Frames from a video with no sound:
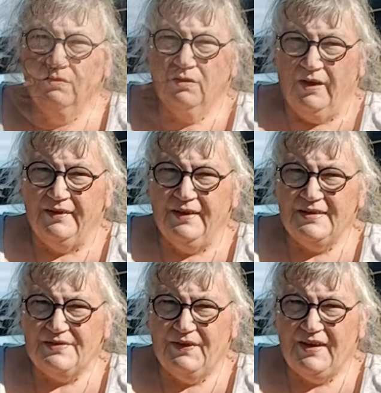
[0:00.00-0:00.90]
Right,
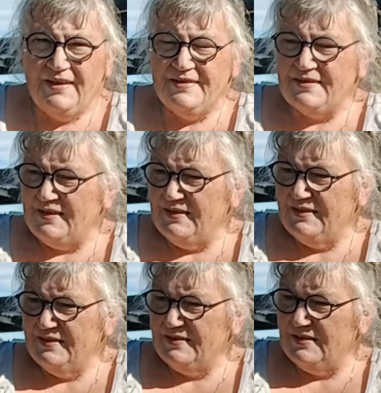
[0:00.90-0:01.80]
next phase
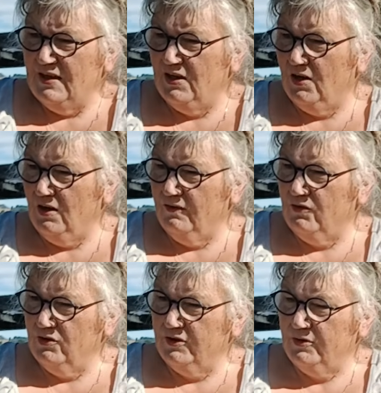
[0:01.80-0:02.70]
is I've
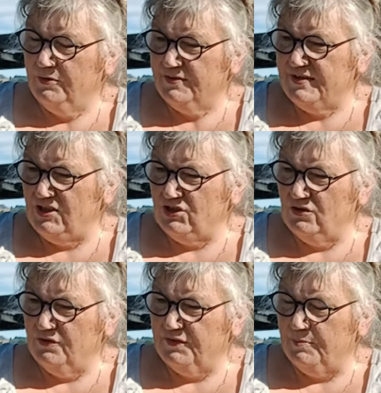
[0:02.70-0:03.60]
got to
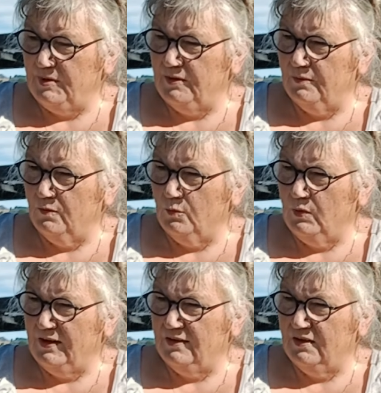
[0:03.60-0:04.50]
section off the bit
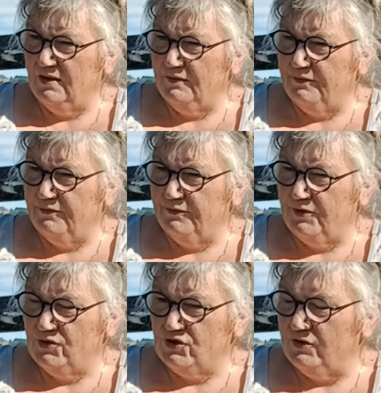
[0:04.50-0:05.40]
where the
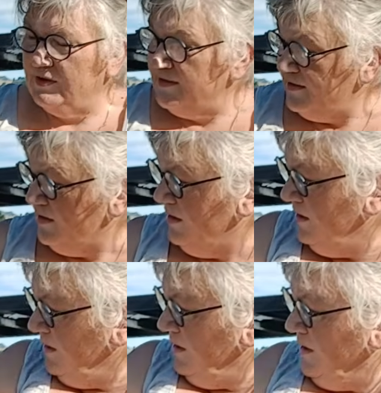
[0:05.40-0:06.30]
fuchsia is,
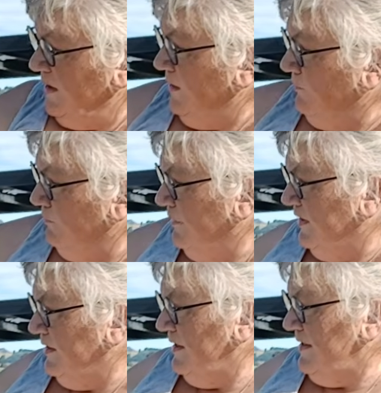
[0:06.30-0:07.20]
get
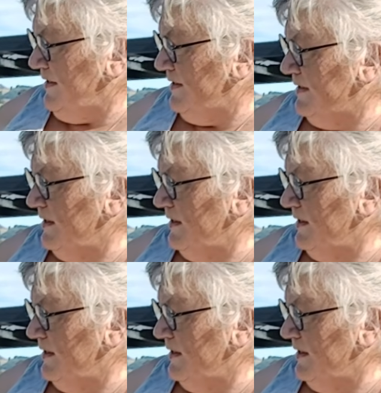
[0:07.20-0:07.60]
rid of these